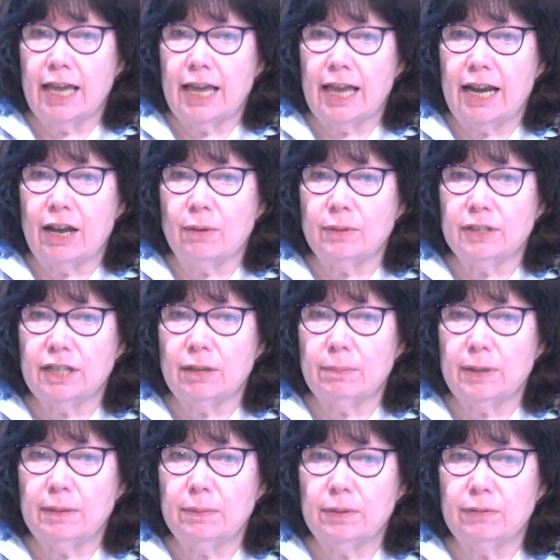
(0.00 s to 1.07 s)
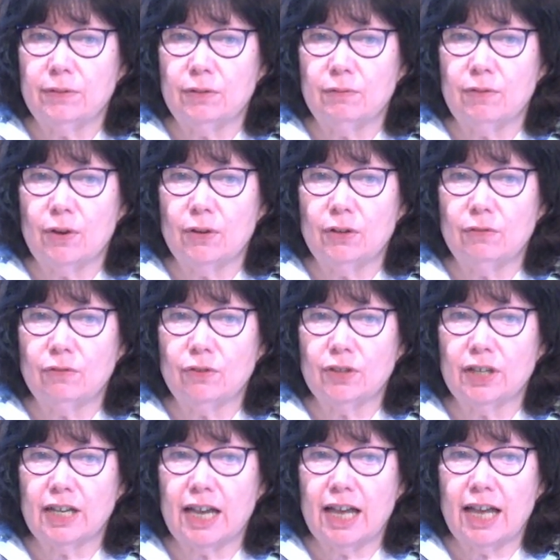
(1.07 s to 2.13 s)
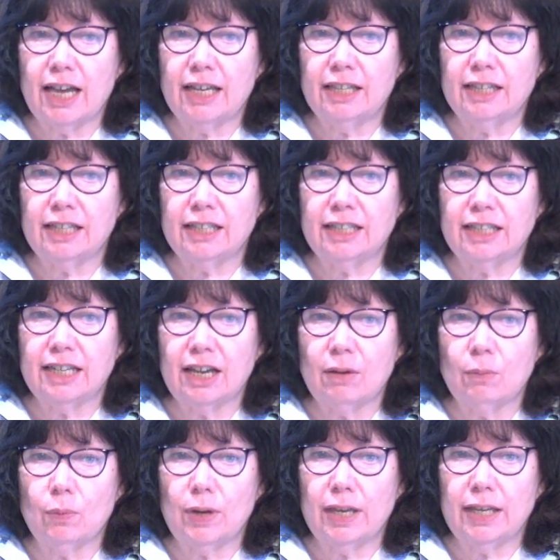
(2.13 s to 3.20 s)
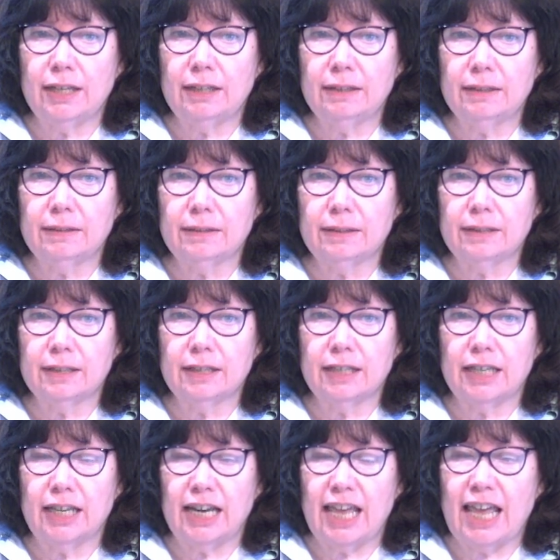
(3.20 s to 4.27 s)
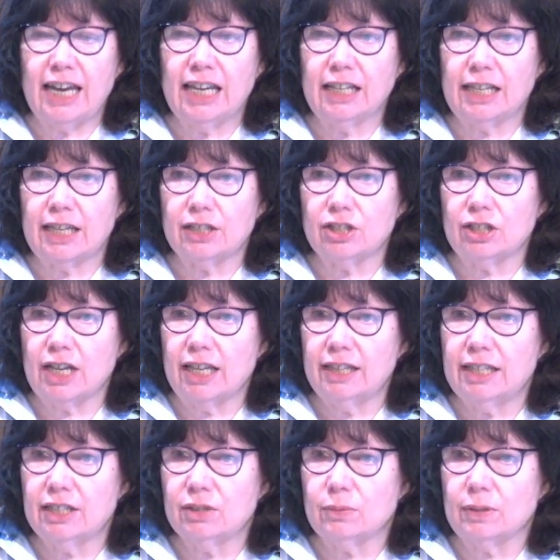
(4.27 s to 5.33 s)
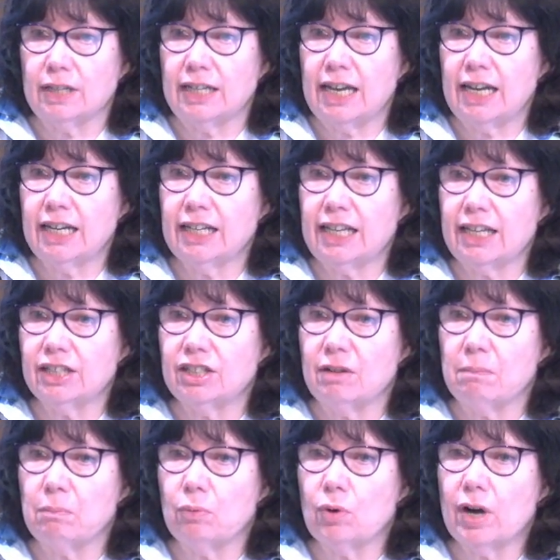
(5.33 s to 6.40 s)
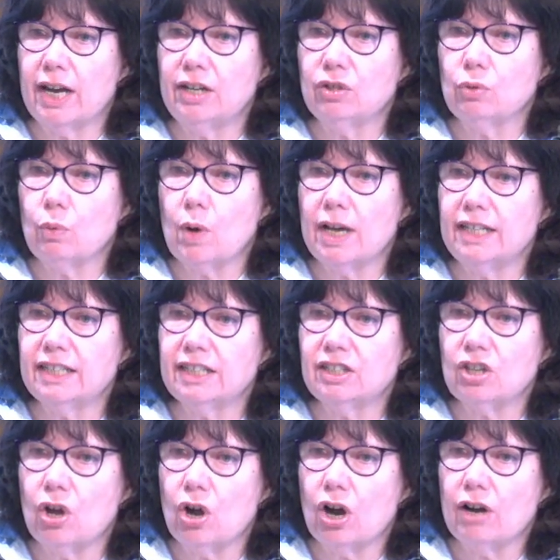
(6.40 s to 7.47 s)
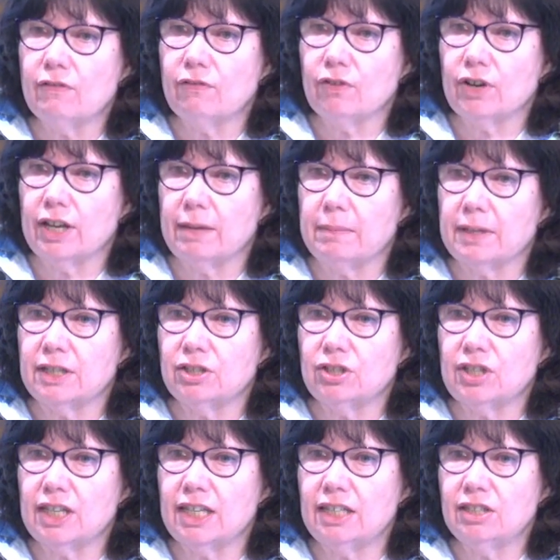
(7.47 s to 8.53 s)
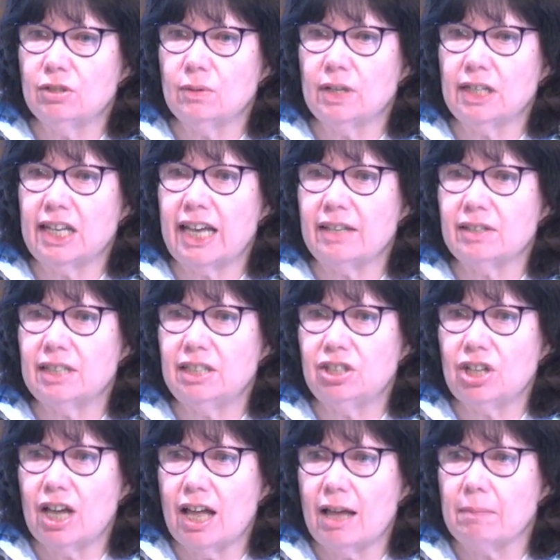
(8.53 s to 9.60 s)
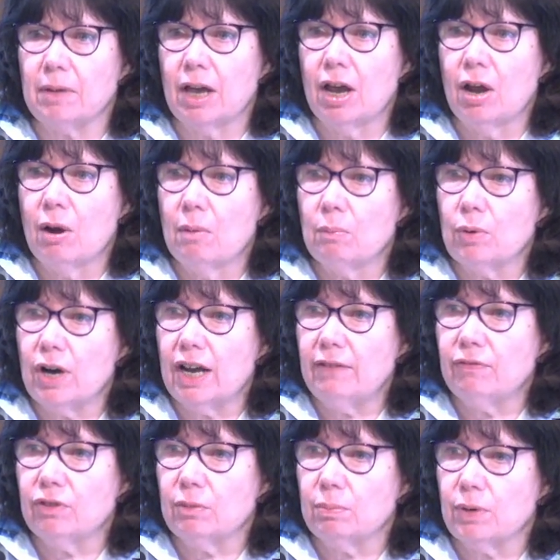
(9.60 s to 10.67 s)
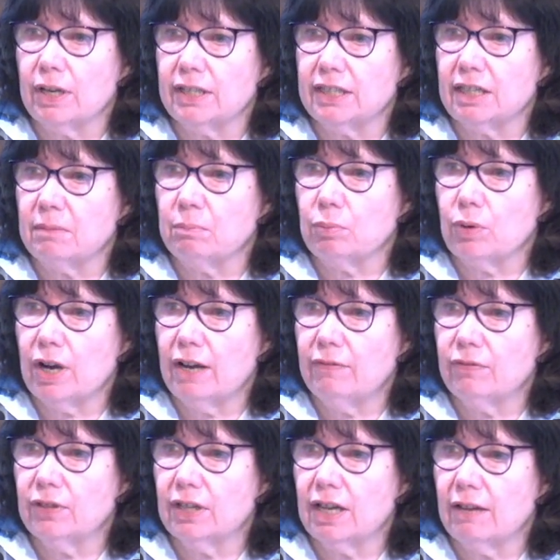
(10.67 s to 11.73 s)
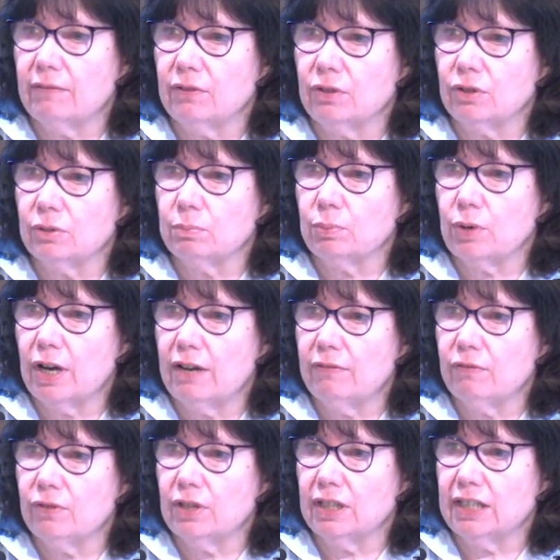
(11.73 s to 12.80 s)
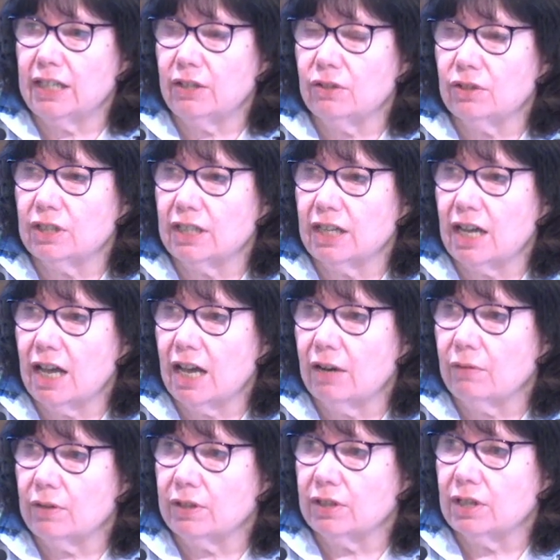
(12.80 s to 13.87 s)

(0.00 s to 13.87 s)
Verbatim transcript: And I always tell people if you voted for the guy that did not win in any election, not this one, in any election, pray twice as hard for him because you think he's doing a lousy job. Pray for the president, pray for the governors, pray for the leaders in Congress.